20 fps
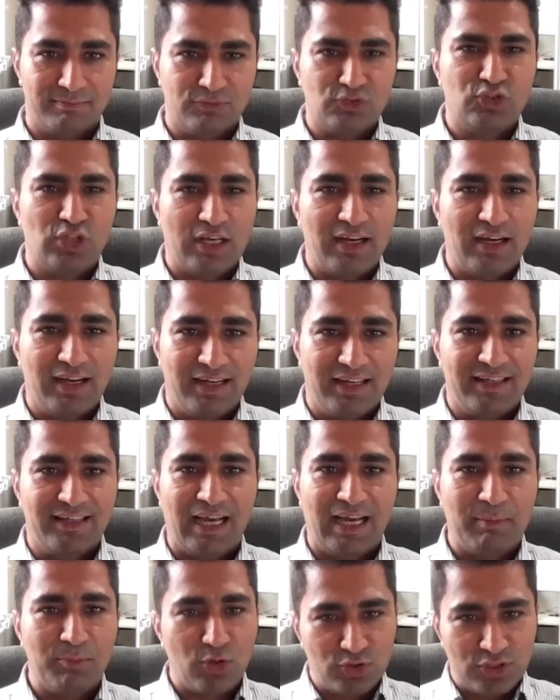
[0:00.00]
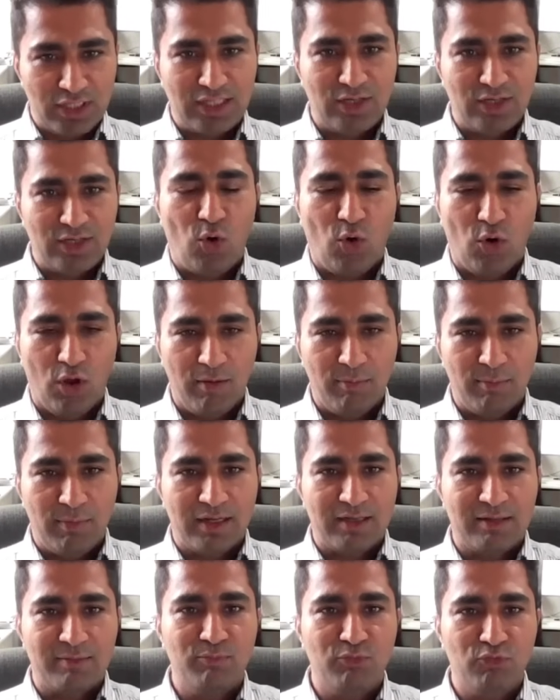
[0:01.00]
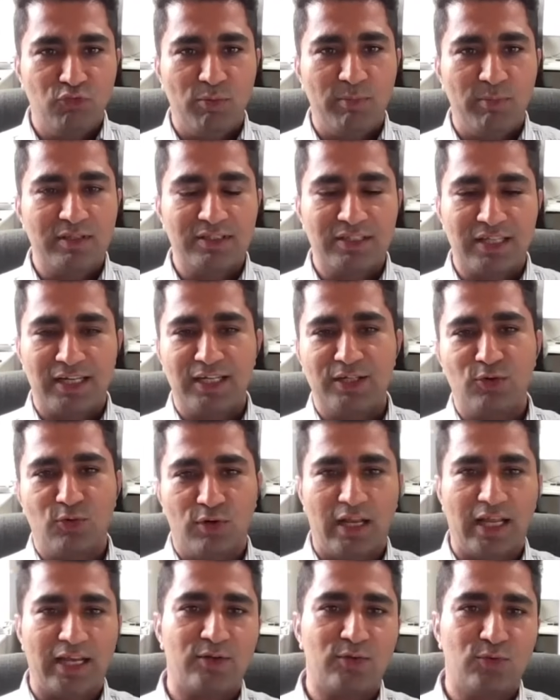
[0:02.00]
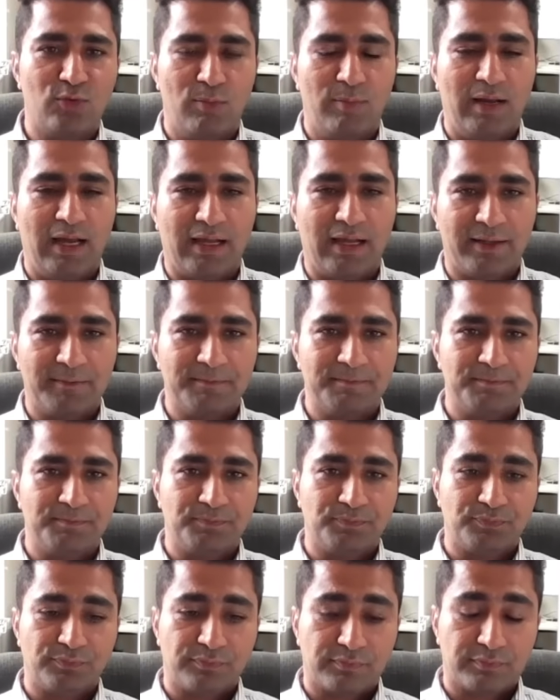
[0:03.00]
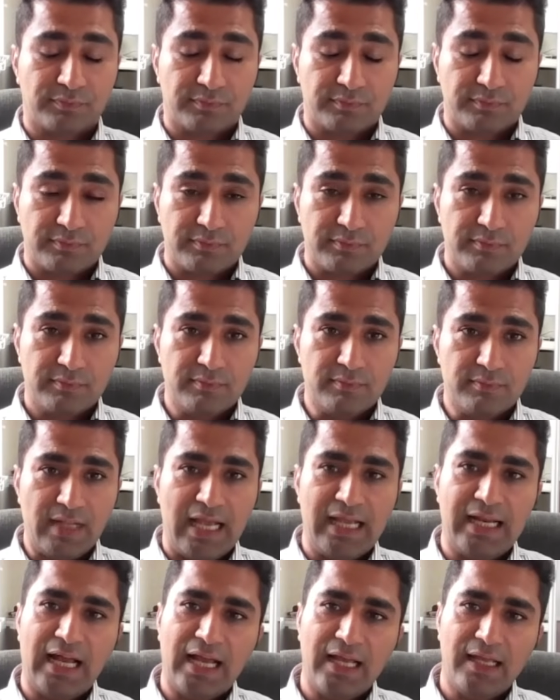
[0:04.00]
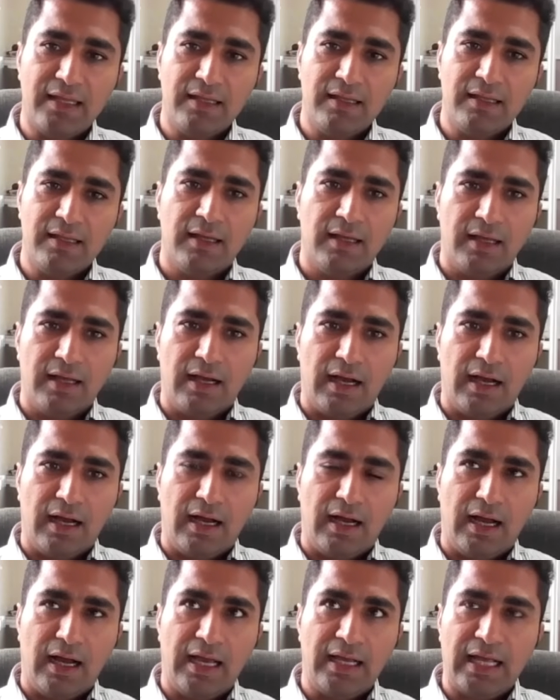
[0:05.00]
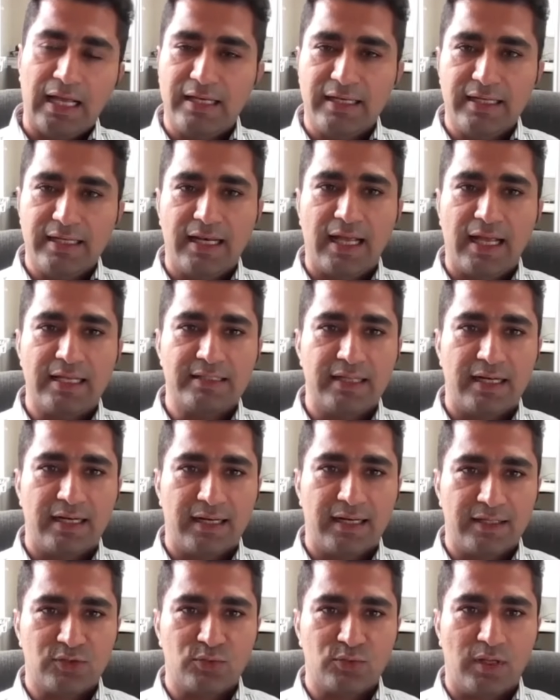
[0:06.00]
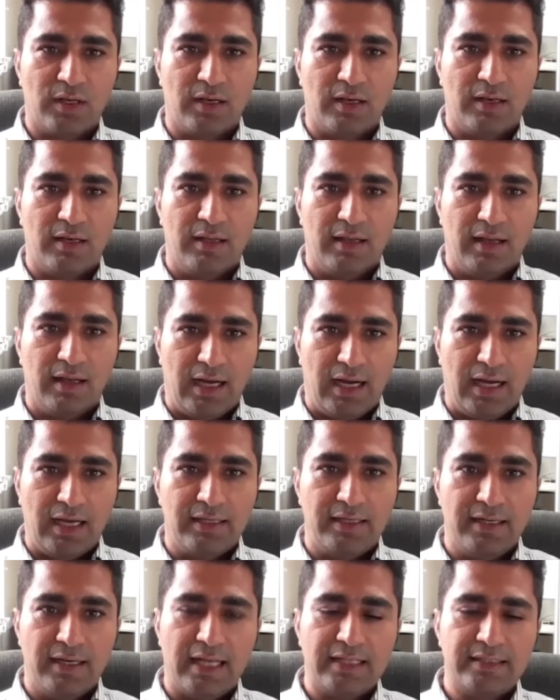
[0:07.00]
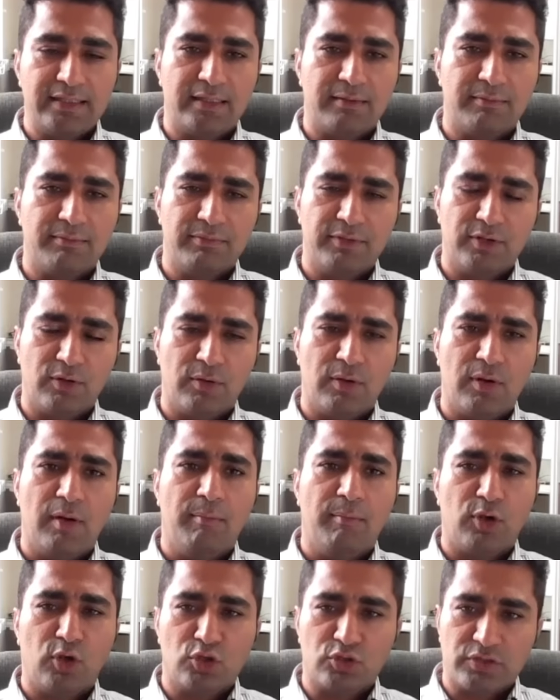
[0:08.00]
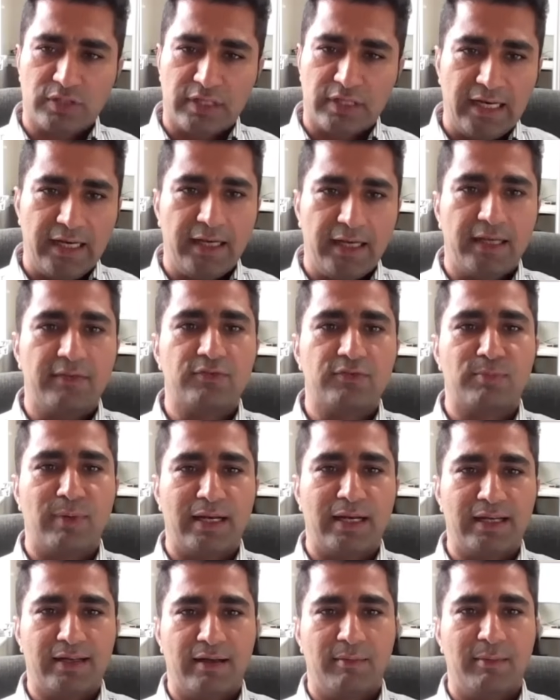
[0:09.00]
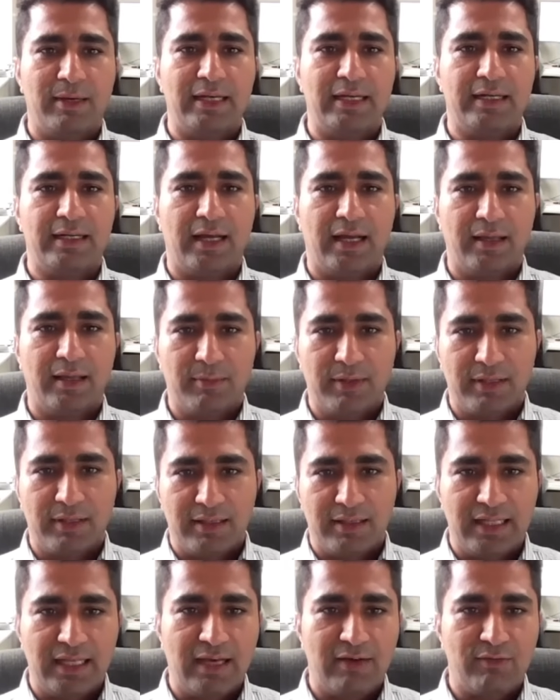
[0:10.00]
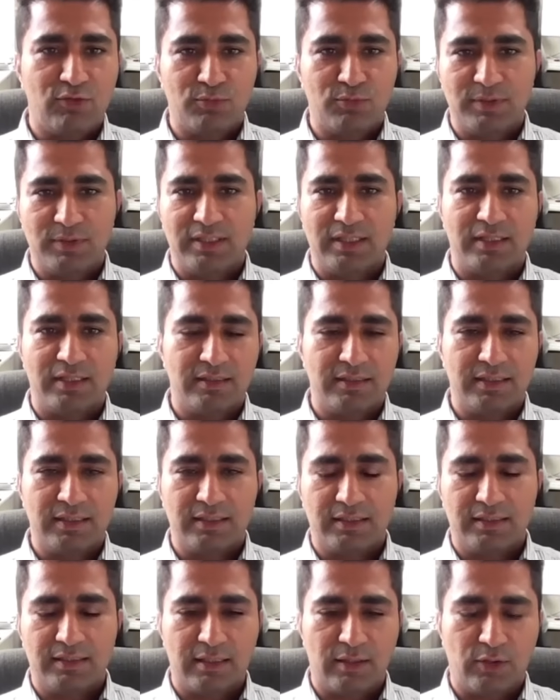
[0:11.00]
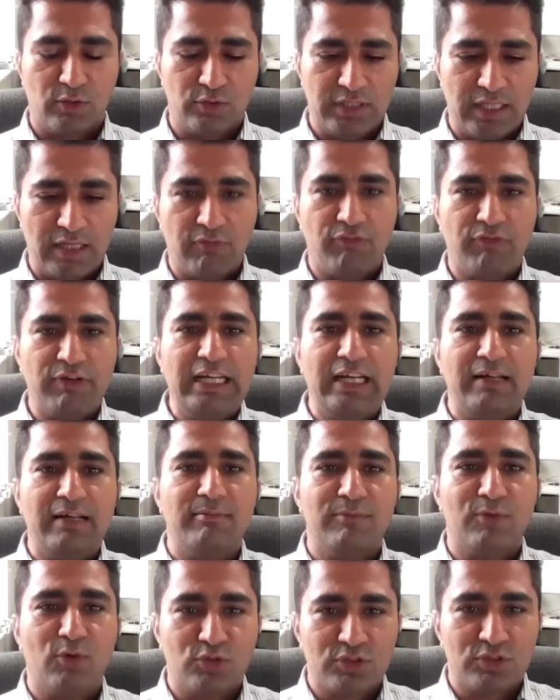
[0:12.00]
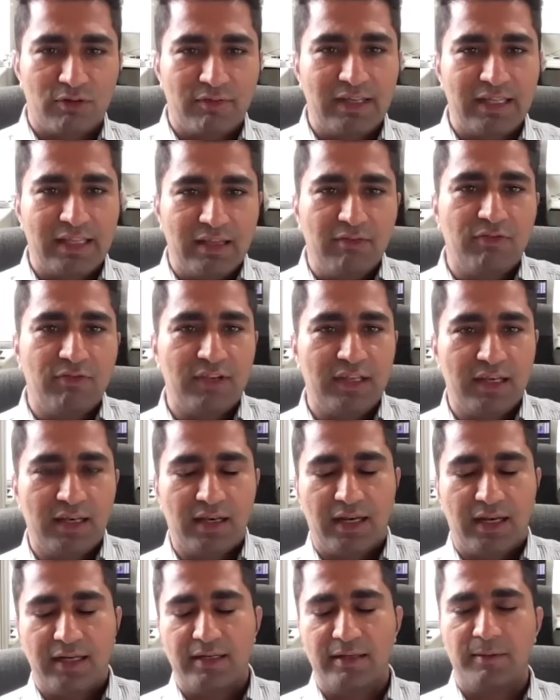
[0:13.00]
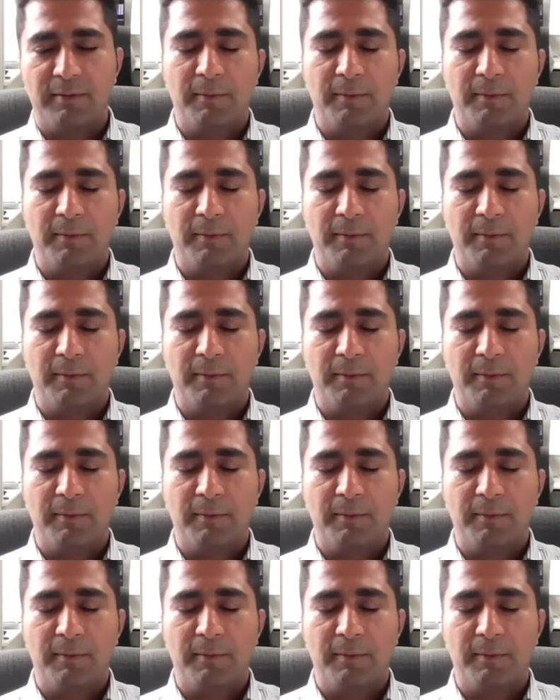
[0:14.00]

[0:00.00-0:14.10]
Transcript: Generally, I'm not saying all, but women generally don't like to go back. And I realize that as well. I realize that, you know, because relatives might come anytime and they have to be in, you know, their freedom goes away, they feel, right?